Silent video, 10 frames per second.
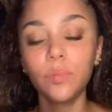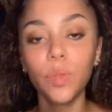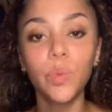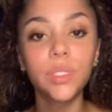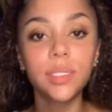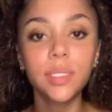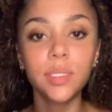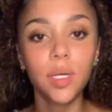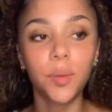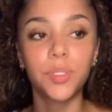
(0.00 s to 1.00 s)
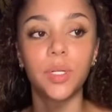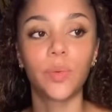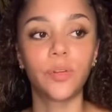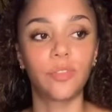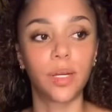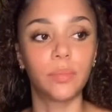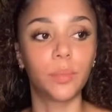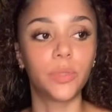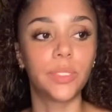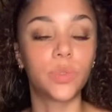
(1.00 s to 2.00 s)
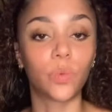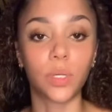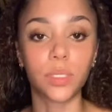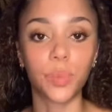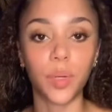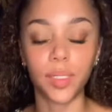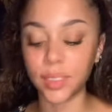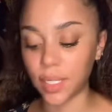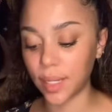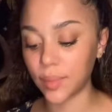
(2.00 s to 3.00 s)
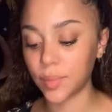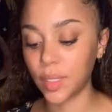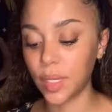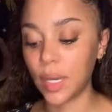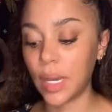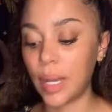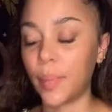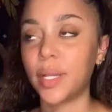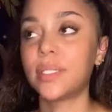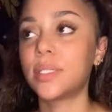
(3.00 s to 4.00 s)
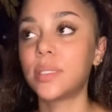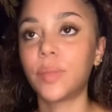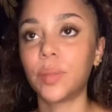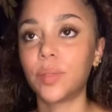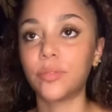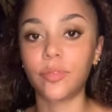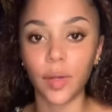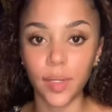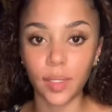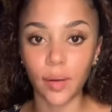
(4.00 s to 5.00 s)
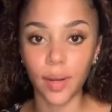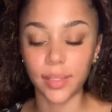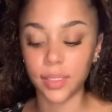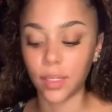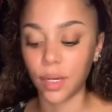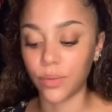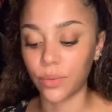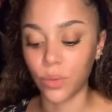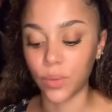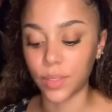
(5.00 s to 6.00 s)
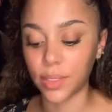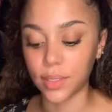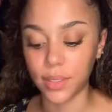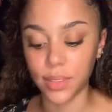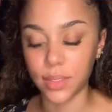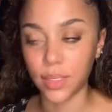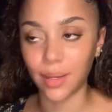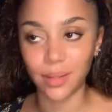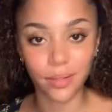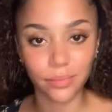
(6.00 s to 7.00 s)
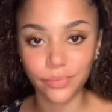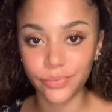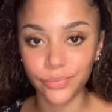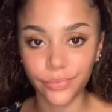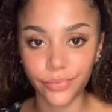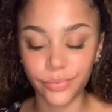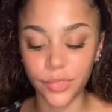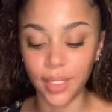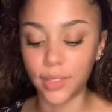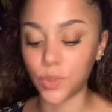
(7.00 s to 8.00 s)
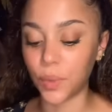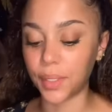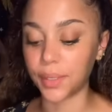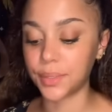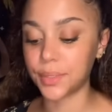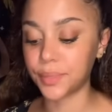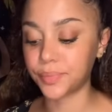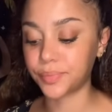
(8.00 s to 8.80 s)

For the Six of Cups, there were fond memories once upon a time. But I see somebody being very direct and cutthroat with this. It's like, it is what it is.